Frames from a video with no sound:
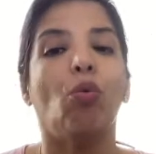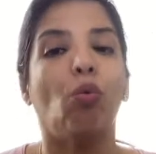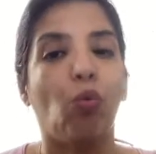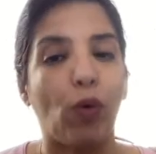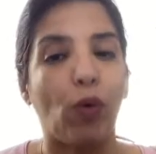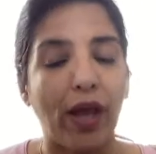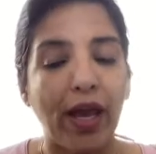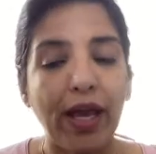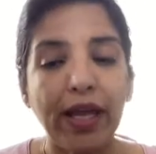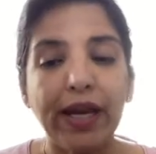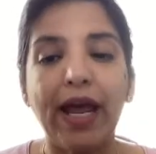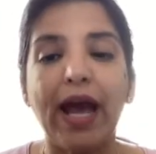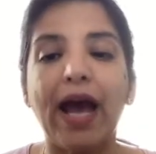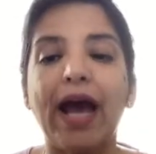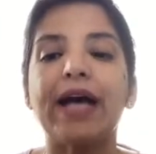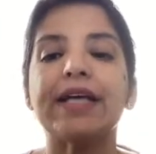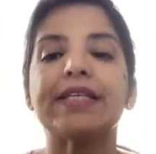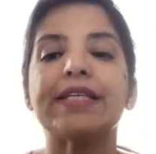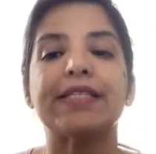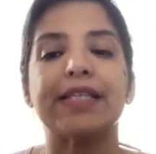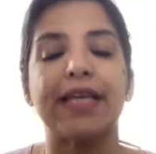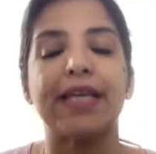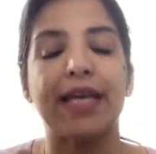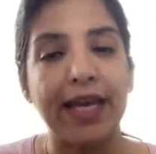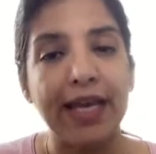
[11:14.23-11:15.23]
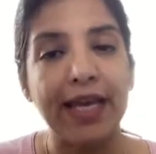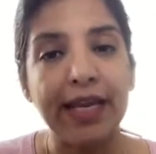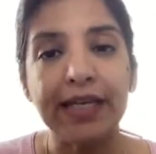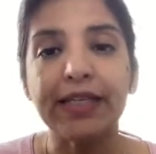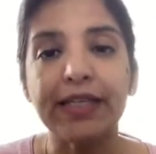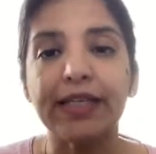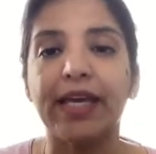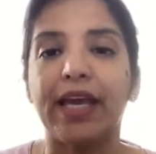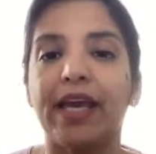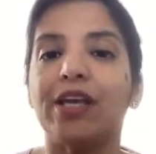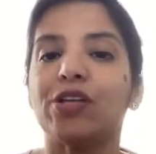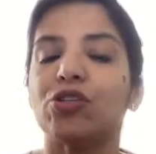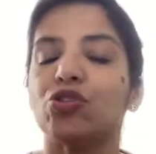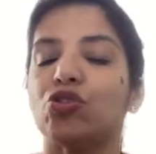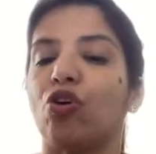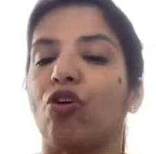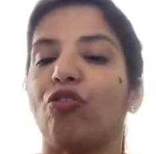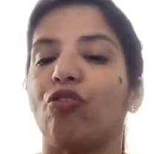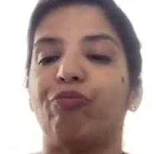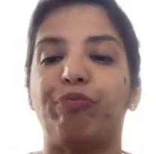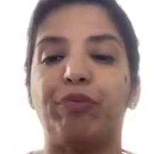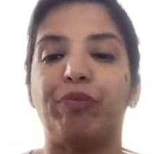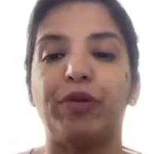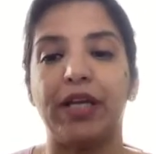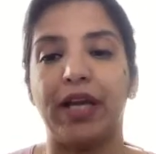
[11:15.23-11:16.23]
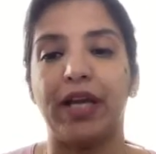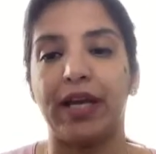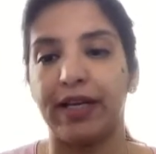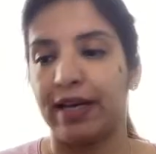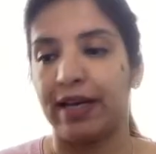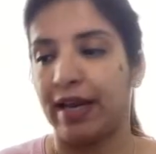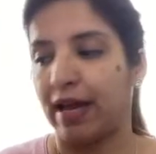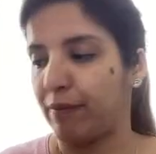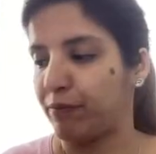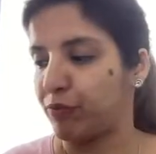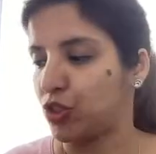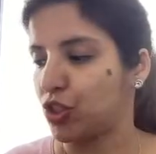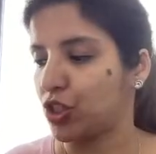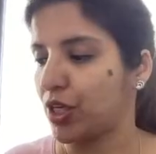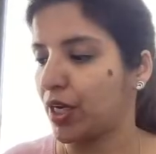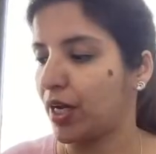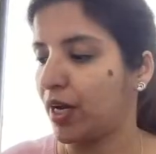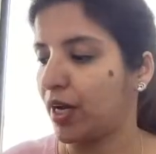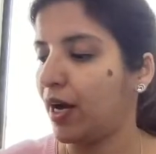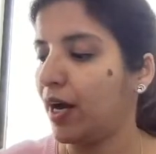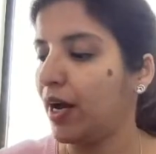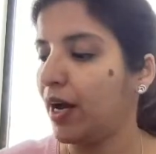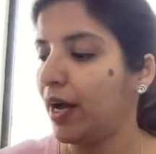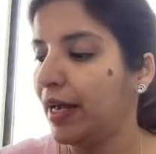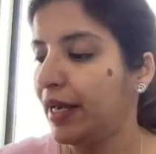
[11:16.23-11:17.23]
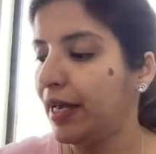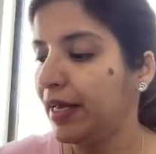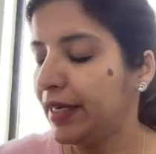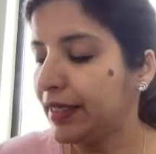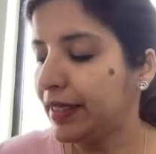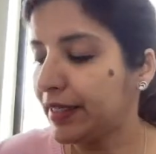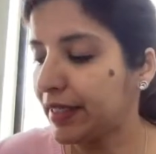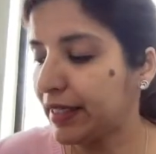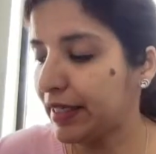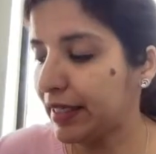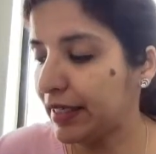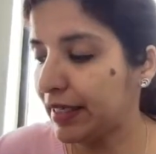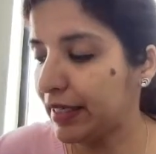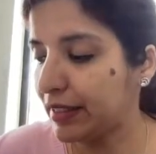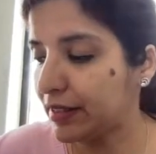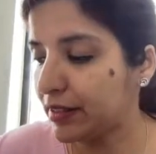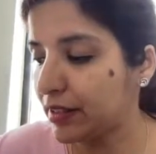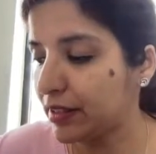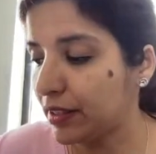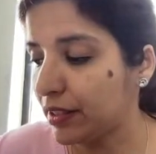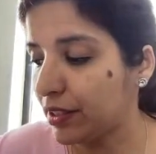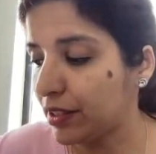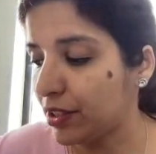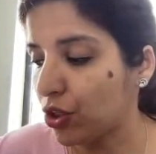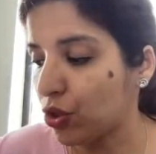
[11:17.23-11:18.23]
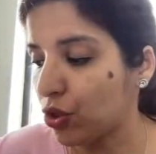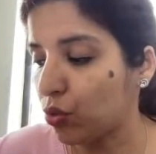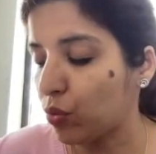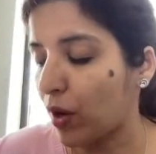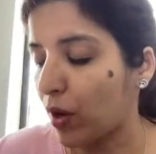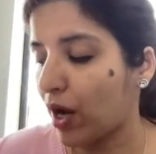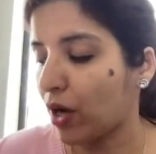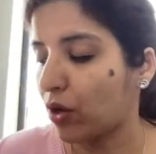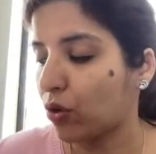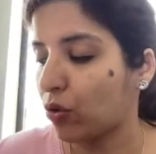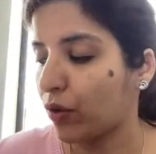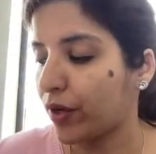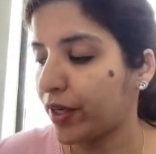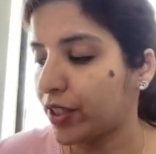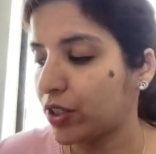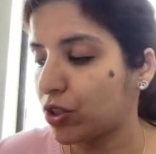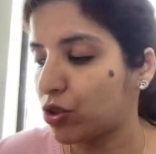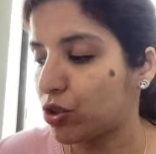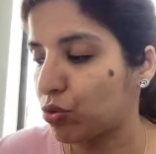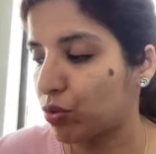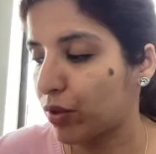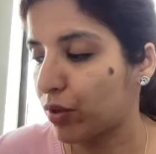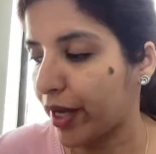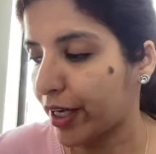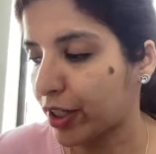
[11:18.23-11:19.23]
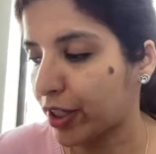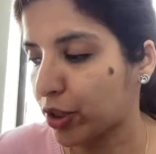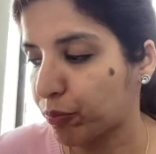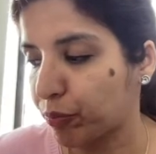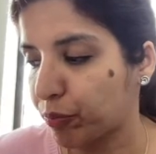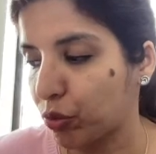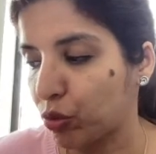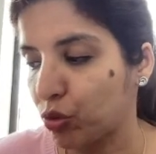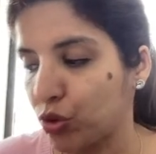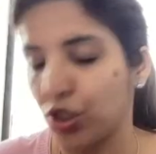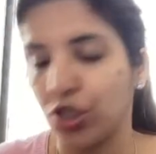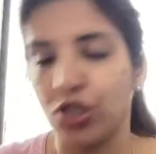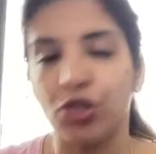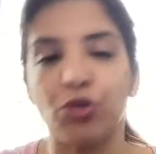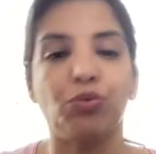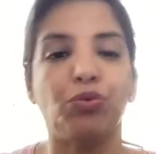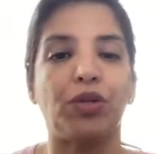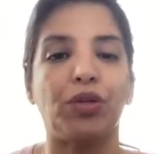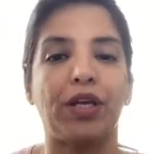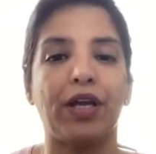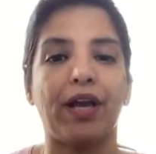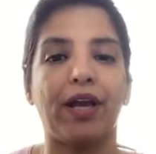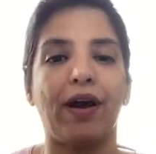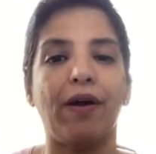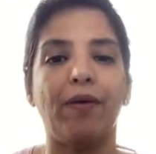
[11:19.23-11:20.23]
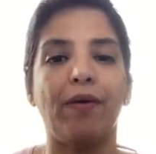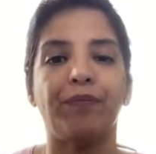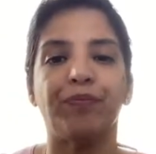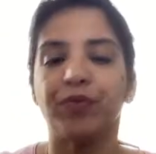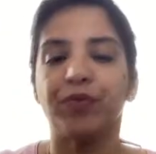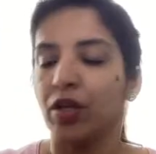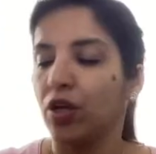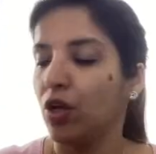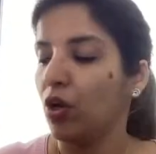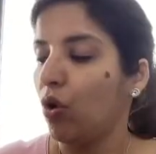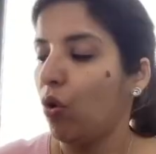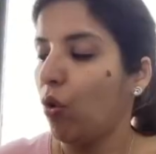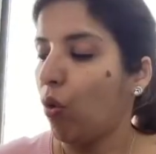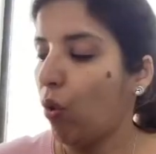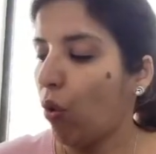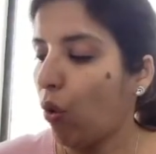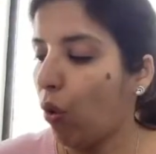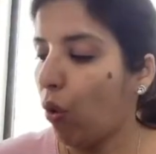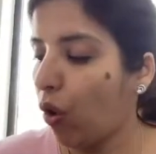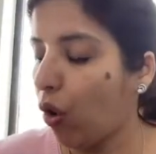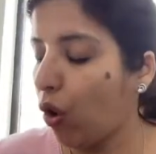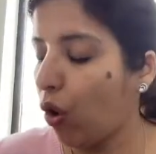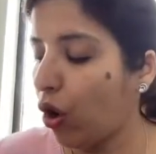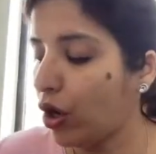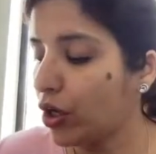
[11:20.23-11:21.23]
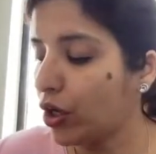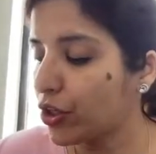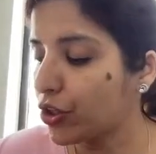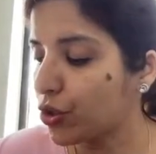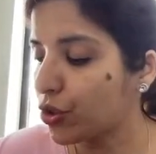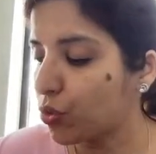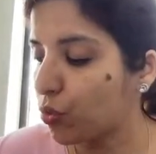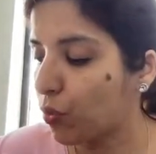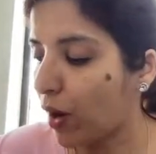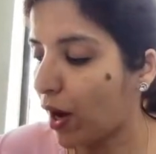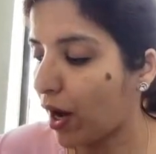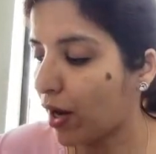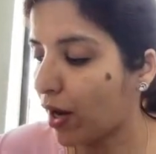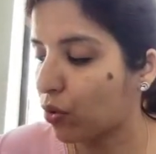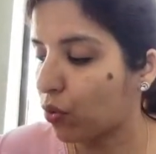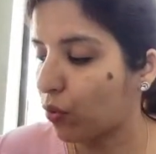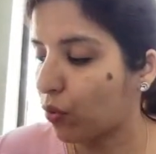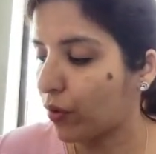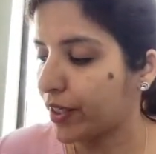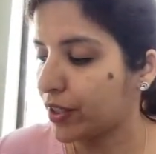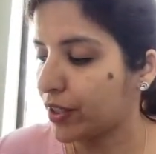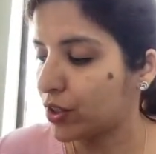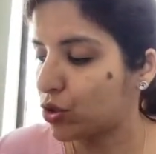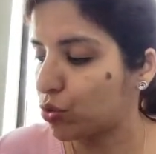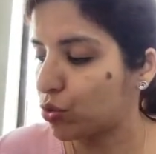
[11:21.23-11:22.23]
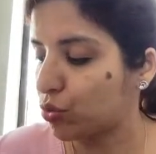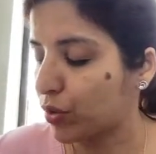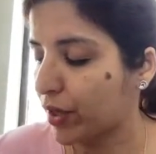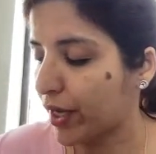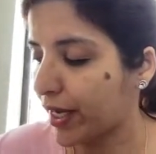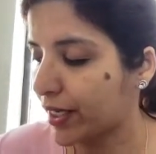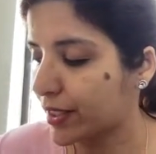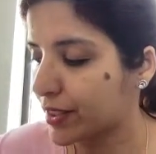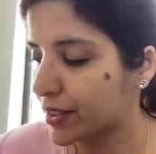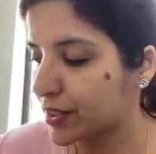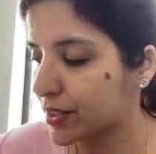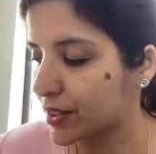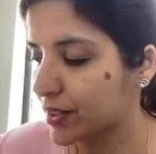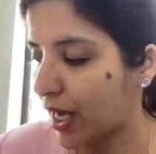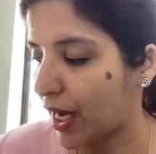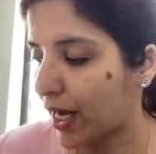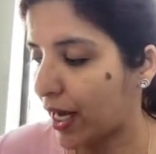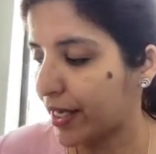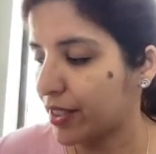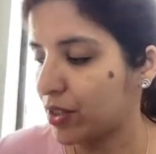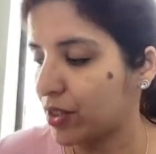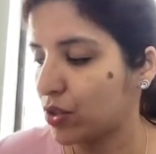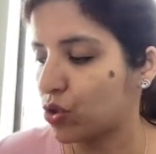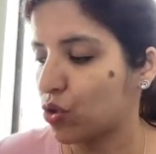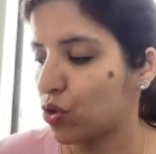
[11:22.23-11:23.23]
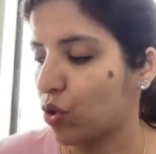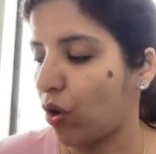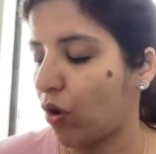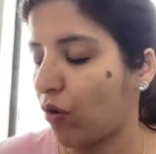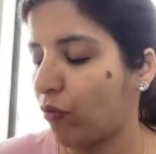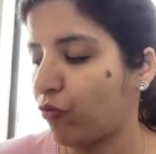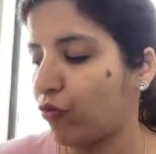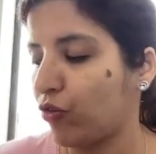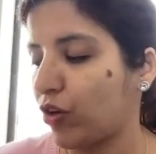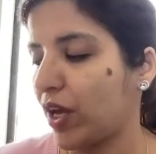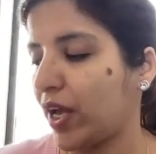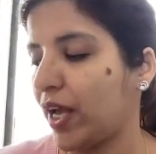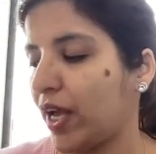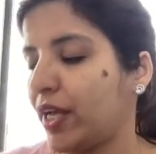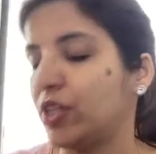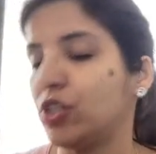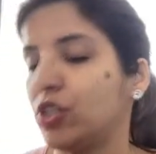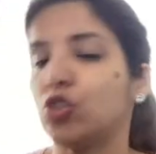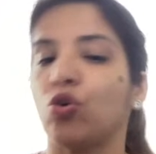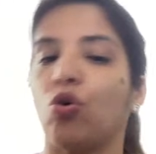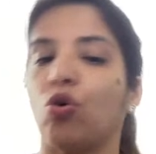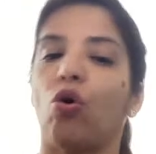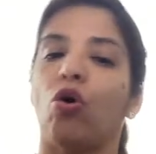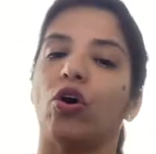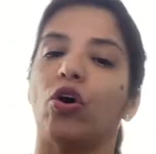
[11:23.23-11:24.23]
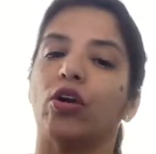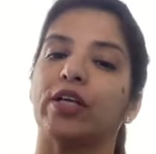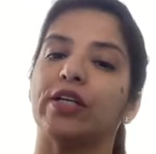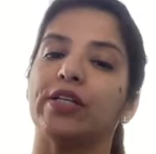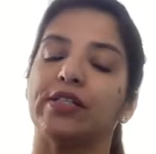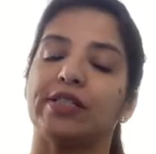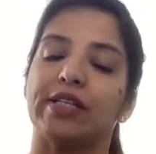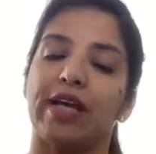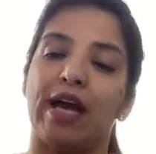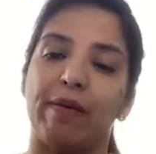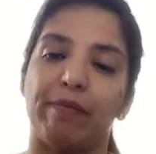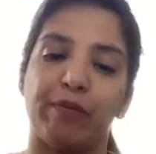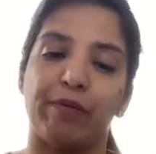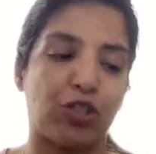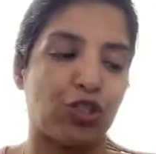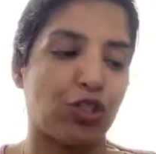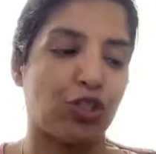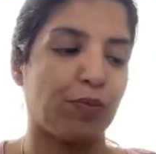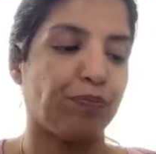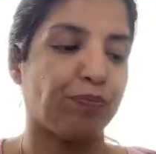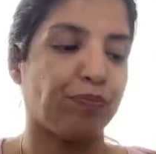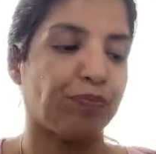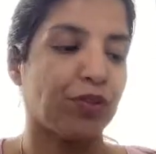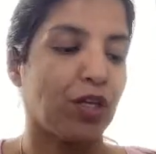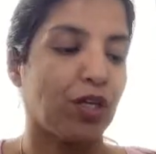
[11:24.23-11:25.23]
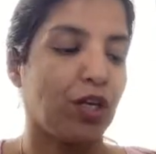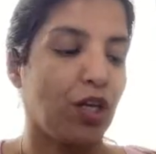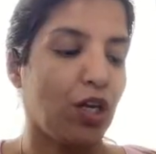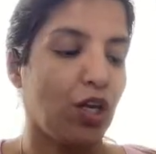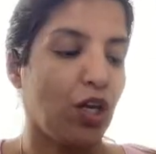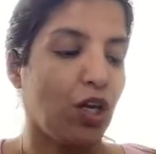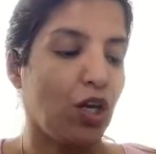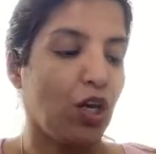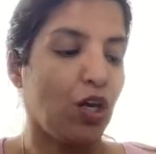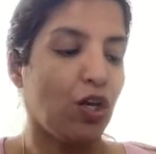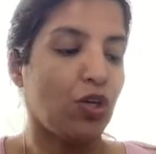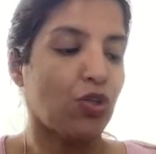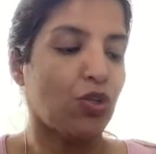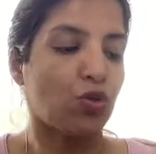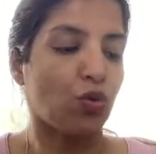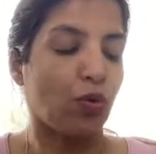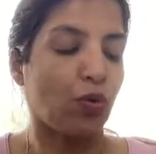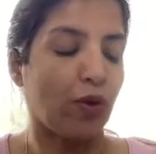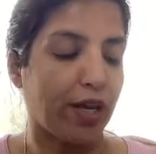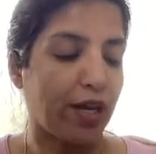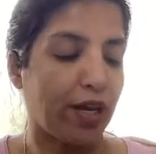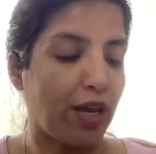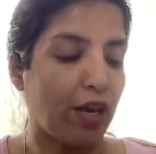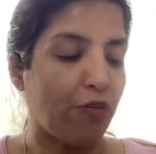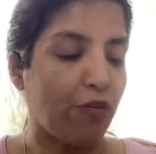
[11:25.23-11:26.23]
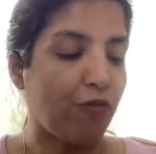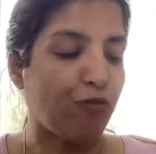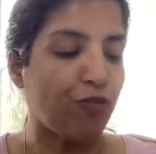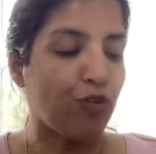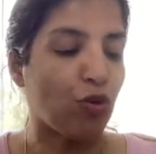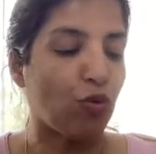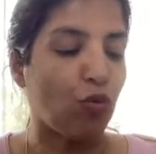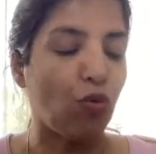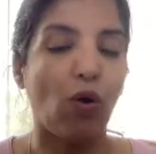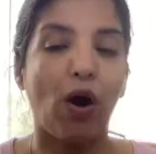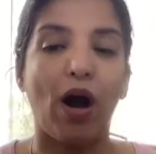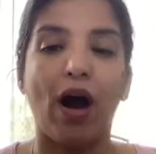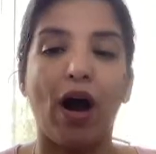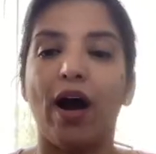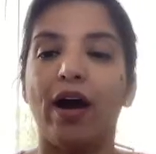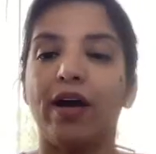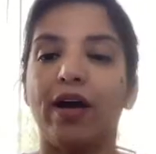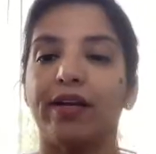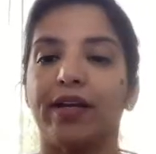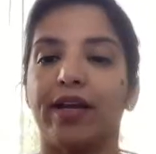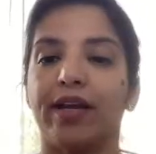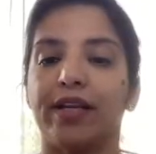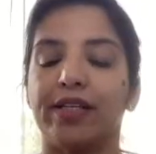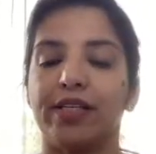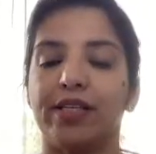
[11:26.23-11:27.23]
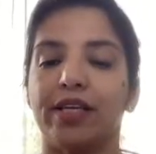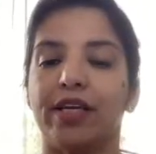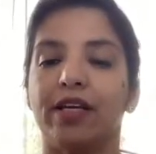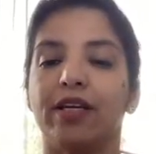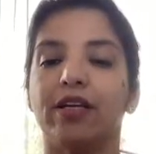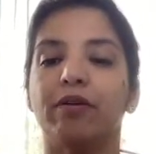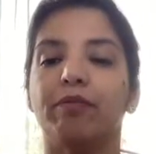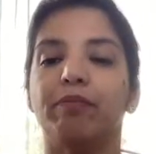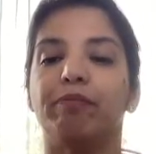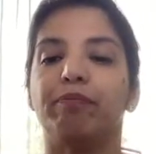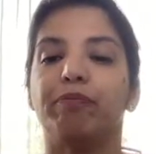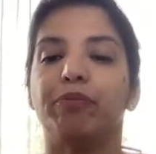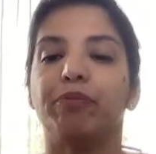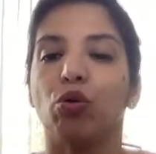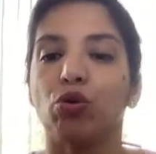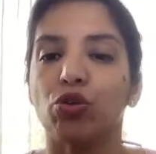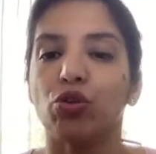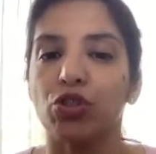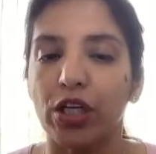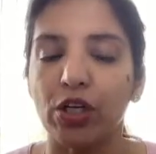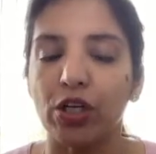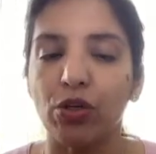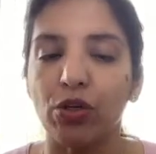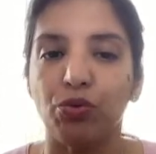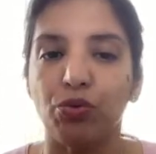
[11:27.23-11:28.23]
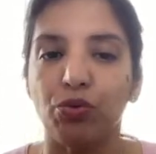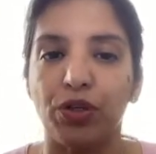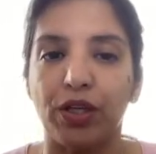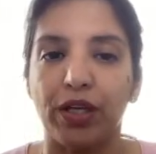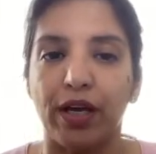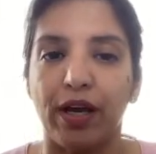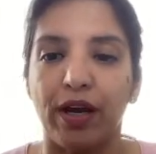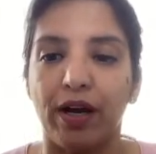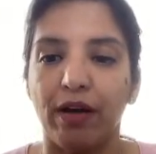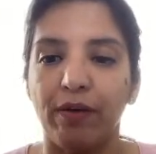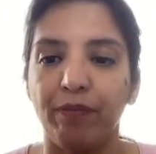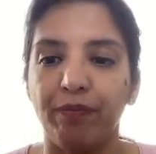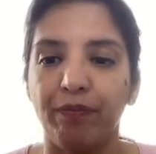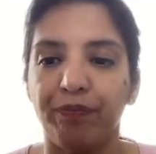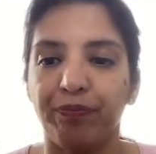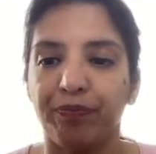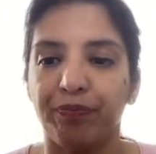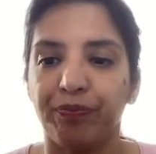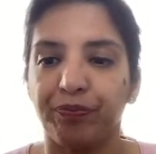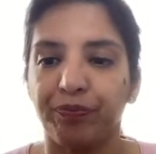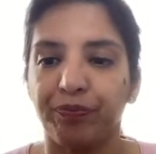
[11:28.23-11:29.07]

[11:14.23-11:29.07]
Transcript: Whereas in case of preeclampsia, either you are going to get proteinuria or you are going to get signs of end organ damage. So if you are getting proteinuria,